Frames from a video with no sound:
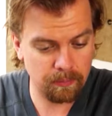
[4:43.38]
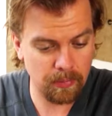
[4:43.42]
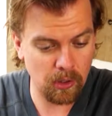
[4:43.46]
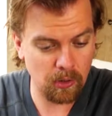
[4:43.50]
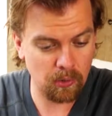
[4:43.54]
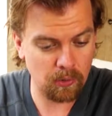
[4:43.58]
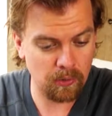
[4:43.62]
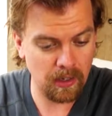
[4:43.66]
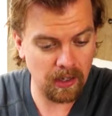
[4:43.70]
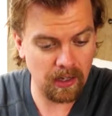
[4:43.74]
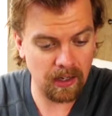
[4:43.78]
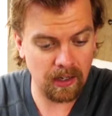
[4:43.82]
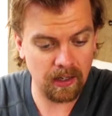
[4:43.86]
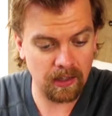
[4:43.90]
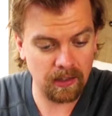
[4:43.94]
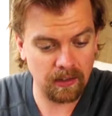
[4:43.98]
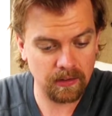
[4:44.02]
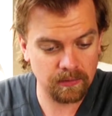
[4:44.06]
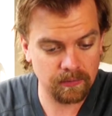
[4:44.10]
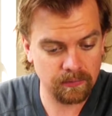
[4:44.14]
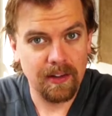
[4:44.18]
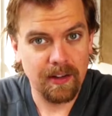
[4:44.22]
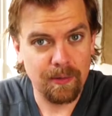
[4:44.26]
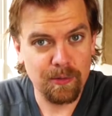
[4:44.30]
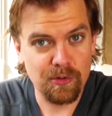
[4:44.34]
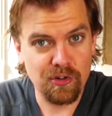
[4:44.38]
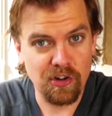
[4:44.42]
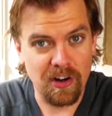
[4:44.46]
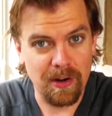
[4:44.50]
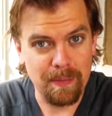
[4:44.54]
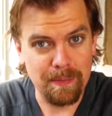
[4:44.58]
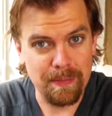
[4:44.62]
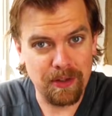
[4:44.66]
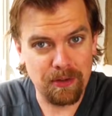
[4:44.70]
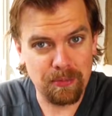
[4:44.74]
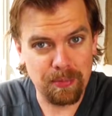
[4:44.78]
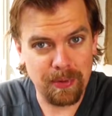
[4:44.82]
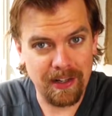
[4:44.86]
Pará. Sure,
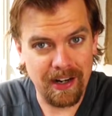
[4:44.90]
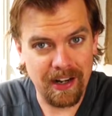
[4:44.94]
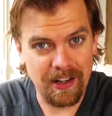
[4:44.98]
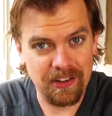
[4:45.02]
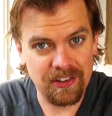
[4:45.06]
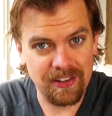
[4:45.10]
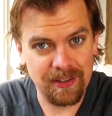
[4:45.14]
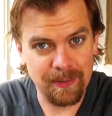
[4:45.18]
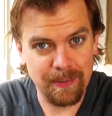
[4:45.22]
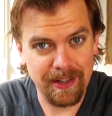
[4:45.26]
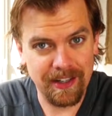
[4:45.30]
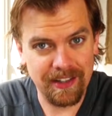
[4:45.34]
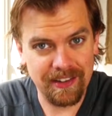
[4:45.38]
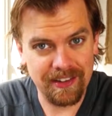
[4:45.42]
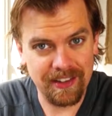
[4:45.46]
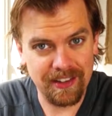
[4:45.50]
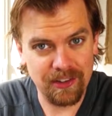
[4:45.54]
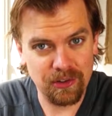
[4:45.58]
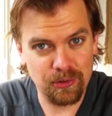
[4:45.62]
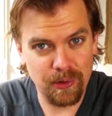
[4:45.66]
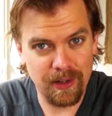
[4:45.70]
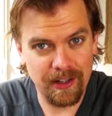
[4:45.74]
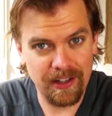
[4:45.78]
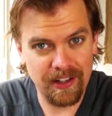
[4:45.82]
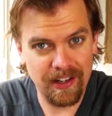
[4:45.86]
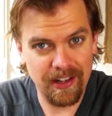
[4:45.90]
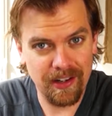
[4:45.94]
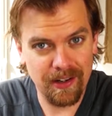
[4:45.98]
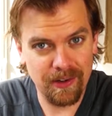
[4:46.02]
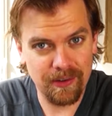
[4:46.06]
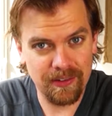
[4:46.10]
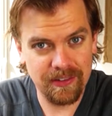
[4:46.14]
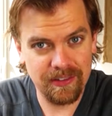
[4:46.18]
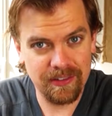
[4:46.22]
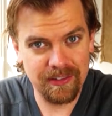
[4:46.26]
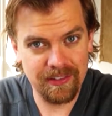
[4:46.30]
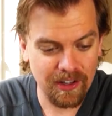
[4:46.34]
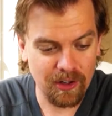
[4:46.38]
I'm mispronouncing many things right
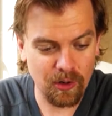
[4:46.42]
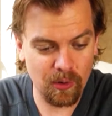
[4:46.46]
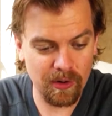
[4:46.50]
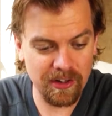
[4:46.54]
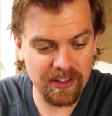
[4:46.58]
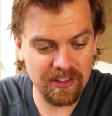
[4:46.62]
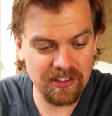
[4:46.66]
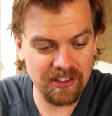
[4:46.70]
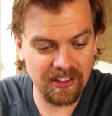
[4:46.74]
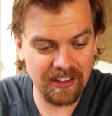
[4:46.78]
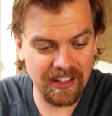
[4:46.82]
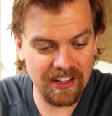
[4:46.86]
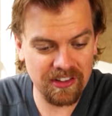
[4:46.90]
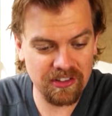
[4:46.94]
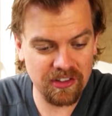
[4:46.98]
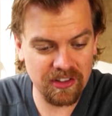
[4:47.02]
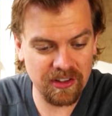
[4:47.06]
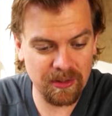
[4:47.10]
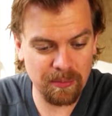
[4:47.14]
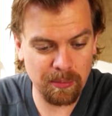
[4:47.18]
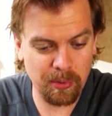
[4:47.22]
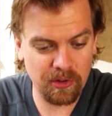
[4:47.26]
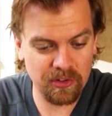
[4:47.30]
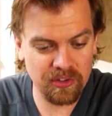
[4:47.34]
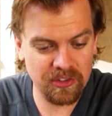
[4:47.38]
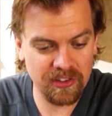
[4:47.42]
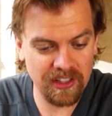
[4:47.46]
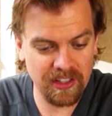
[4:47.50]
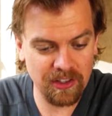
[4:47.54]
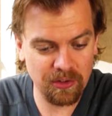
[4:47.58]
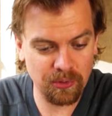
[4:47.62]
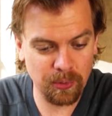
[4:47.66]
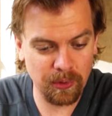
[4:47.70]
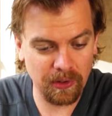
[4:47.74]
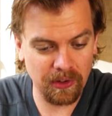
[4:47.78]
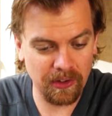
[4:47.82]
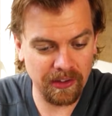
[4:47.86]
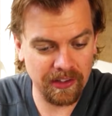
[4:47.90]
now. According to legend, the
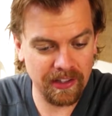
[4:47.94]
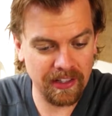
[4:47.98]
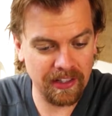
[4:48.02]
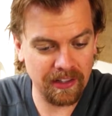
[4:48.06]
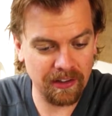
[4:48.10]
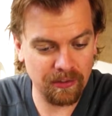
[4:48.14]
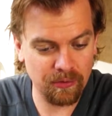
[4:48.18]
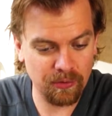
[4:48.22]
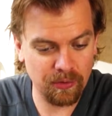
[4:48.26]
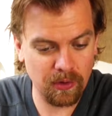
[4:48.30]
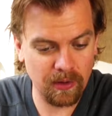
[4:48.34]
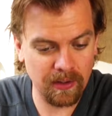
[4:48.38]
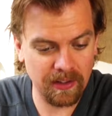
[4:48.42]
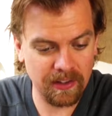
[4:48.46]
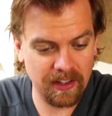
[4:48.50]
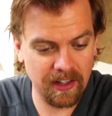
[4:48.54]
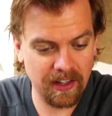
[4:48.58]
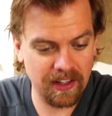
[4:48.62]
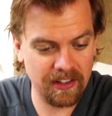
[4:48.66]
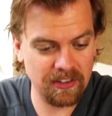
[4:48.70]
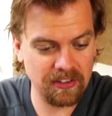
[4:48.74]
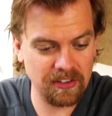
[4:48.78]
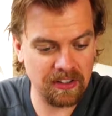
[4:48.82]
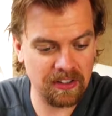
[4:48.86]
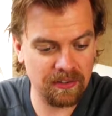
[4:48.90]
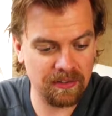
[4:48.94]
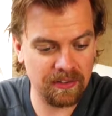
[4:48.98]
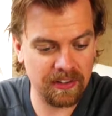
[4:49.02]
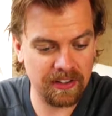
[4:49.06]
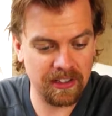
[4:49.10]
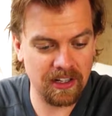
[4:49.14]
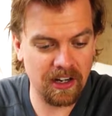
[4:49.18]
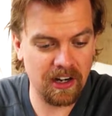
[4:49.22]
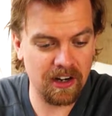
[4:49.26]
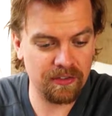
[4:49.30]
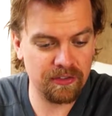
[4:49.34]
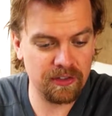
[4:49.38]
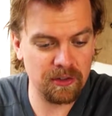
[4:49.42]
Portuguese were looking for a cut of
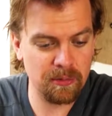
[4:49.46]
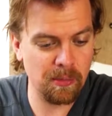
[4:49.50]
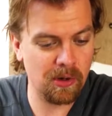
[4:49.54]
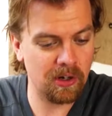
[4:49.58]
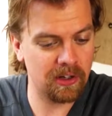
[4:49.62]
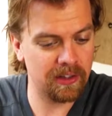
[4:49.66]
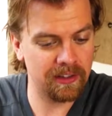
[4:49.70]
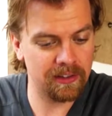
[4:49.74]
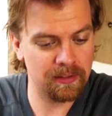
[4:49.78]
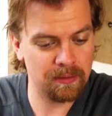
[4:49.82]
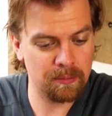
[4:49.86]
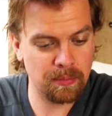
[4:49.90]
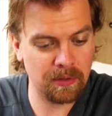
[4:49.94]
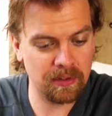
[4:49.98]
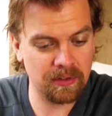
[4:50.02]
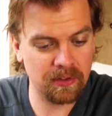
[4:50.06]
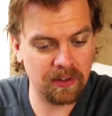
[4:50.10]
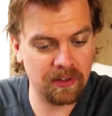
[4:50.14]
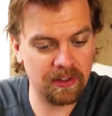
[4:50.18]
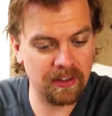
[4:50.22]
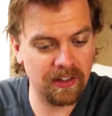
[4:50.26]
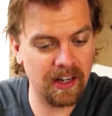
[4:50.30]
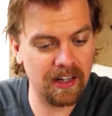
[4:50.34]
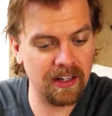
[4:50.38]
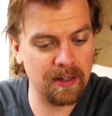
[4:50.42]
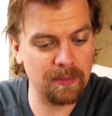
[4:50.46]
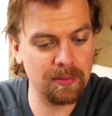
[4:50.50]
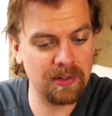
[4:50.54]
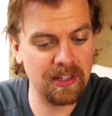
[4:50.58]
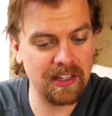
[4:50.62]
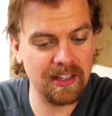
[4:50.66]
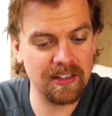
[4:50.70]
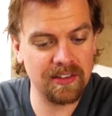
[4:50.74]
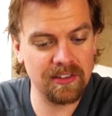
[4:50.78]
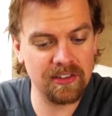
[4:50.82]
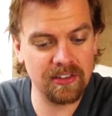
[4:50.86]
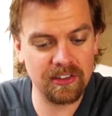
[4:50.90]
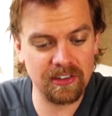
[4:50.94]
the coffee market, but could not
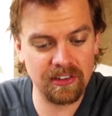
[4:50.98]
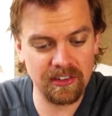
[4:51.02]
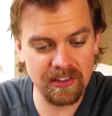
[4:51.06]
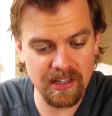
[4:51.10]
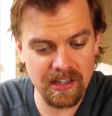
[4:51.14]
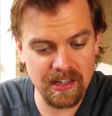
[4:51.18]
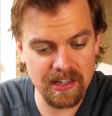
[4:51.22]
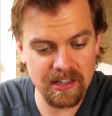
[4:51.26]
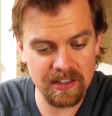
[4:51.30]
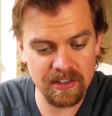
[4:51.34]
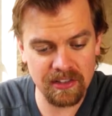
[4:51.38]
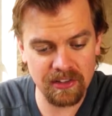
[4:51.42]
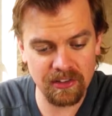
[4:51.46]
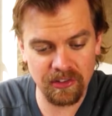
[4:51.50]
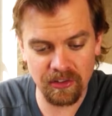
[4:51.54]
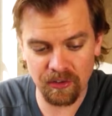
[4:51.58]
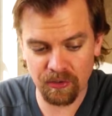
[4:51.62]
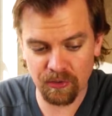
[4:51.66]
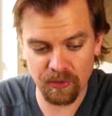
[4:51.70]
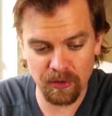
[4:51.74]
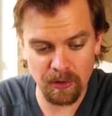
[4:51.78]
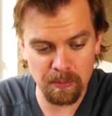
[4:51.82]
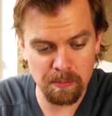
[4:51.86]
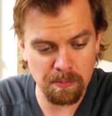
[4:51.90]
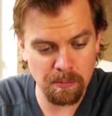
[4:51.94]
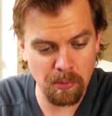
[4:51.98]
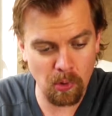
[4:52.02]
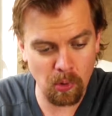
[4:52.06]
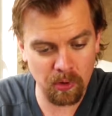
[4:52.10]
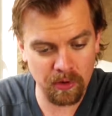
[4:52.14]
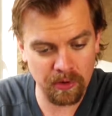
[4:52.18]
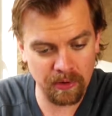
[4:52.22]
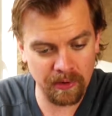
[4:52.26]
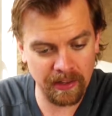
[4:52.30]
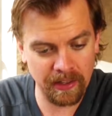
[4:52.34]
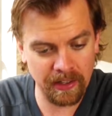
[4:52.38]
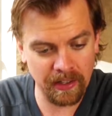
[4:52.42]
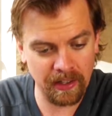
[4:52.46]
obtain seeds from
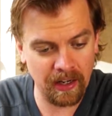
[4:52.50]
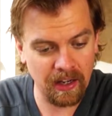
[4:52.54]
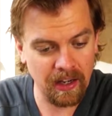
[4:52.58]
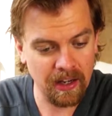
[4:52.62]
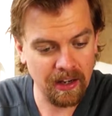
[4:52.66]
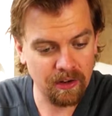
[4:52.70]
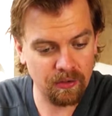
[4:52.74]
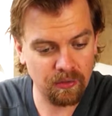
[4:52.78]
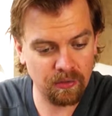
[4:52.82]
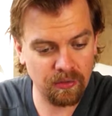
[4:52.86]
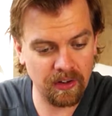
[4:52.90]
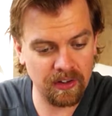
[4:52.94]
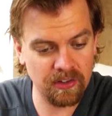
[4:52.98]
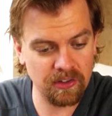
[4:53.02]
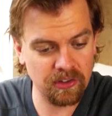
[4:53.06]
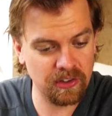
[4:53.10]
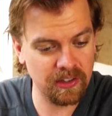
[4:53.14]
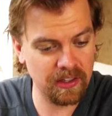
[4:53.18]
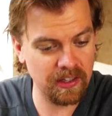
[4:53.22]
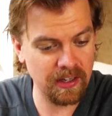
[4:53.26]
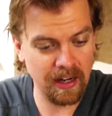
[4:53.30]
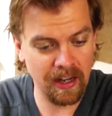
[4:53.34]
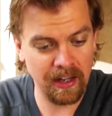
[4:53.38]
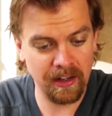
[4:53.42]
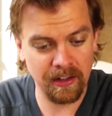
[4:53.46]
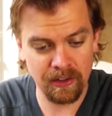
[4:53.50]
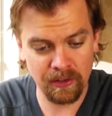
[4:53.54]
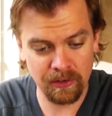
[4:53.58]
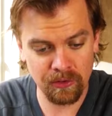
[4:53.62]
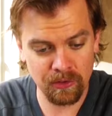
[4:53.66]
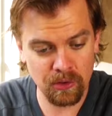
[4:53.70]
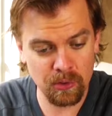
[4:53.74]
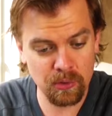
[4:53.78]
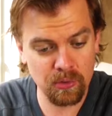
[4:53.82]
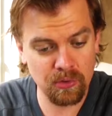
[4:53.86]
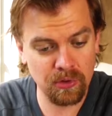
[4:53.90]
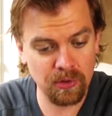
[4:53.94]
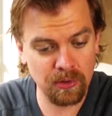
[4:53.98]
bordering French
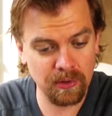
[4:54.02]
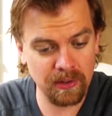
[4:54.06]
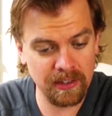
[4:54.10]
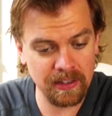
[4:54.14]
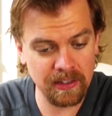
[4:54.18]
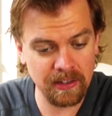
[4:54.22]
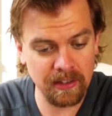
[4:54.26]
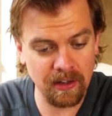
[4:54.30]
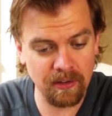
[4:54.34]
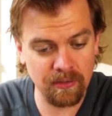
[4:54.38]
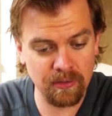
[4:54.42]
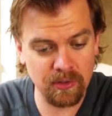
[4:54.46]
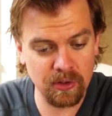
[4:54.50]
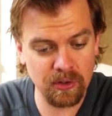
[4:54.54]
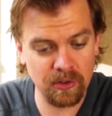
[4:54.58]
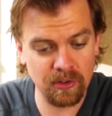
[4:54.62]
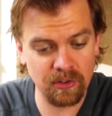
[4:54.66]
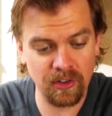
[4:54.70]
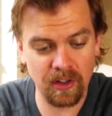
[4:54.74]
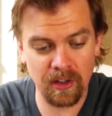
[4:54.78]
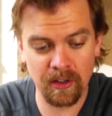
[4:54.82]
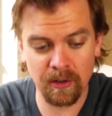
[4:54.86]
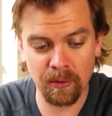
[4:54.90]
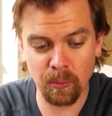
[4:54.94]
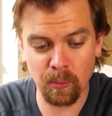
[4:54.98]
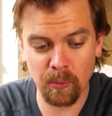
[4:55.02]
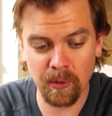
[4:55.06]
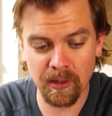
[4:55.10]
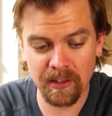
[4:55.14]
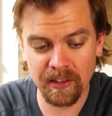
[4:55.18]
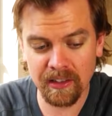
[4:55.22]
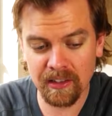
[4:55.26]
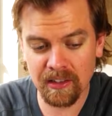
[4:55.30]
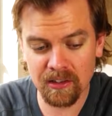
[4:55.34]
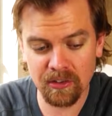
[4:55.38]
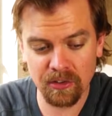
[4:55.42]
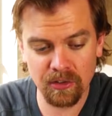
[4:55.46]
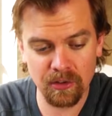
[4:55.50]
Guiana due to the governor's
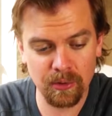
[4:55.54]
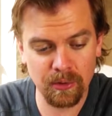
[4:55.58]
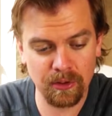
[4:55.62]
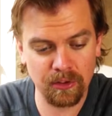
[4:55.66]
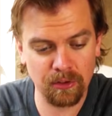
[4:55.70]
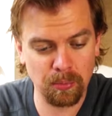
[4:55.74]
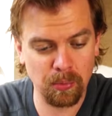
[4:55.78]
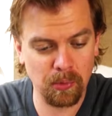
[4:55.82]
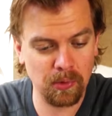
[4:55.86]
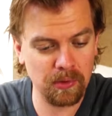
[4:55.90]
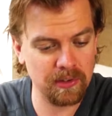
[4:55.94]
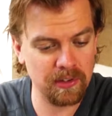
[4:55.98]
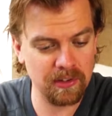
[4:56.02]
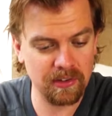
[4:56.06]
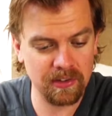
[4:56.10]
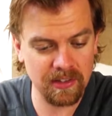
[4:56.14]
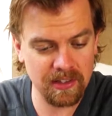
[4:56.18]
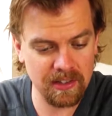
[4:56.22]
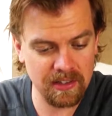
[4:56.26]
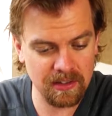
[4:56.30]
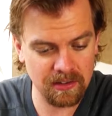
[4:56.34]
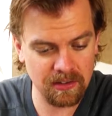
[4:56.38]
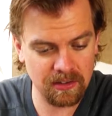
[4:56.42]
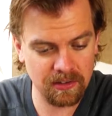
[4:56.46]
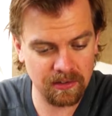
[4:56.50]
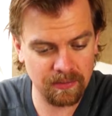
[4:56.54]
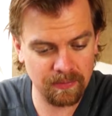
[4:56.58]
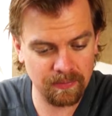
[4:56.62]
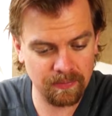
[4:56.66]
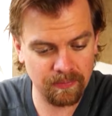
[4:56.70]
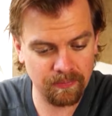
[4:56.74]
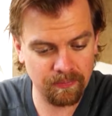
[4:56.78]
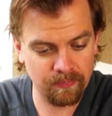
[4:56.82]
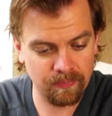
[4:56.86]
unwillingness to export the seeds.